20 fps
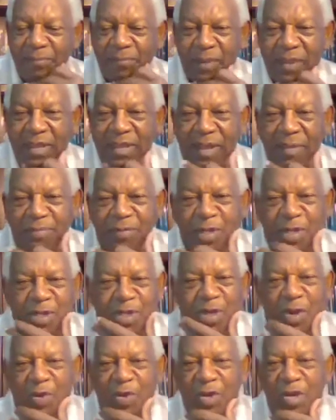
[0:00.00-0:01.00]
pick up the
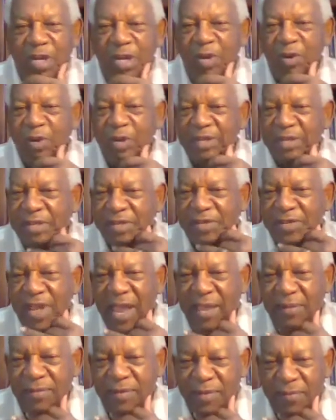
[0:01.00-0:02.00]
Joe Hewitt
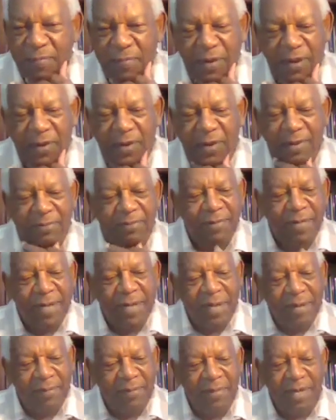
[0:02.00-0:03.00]
type spirit
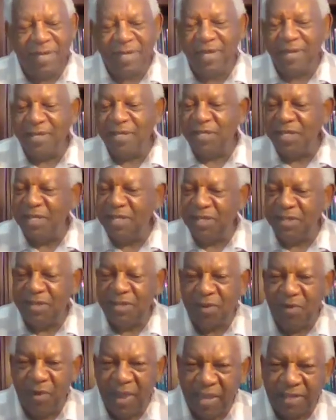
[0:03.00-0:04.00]
because he's
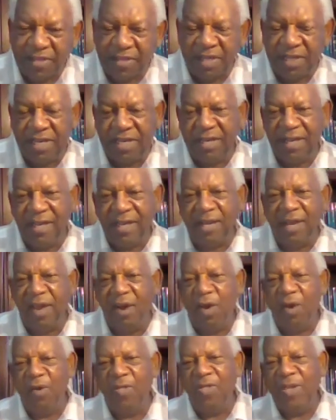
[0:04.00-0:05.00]
so excellent in
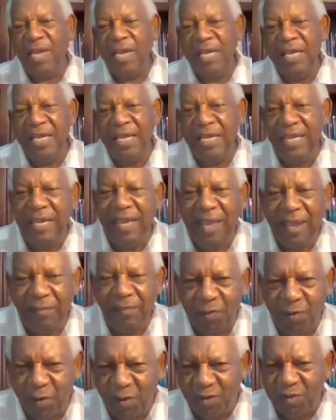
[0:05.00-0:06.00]
all that he
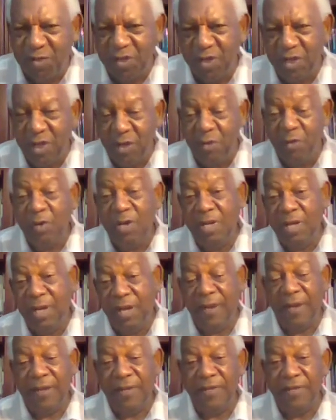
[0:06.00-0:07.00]
and Portia Hewitt
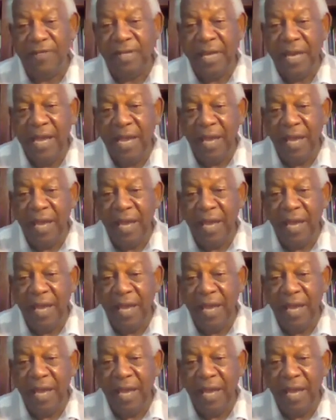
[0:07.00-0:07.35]
does.